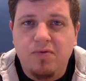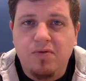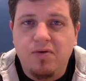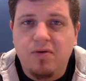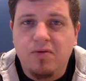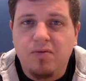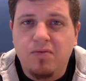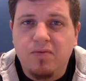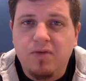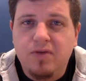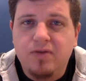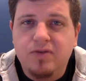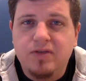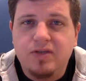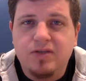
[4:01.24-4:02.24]
are in a
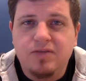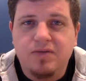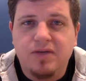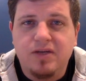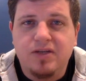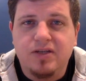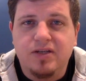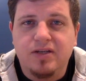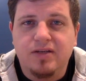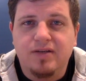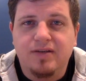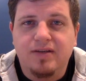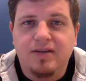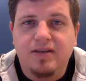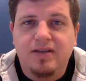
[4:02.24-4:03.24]
real situation.
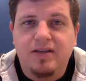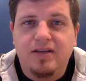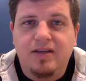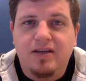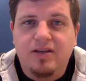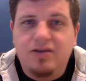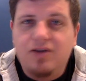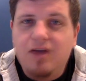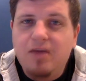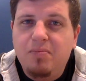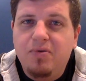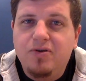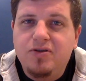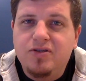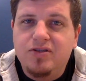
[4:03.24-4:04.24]
And try and
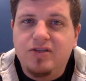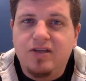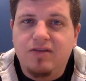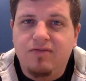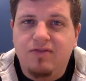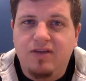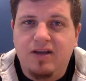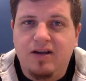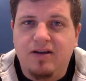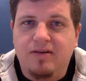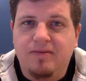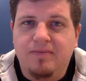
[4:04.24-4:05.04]
put yourself there.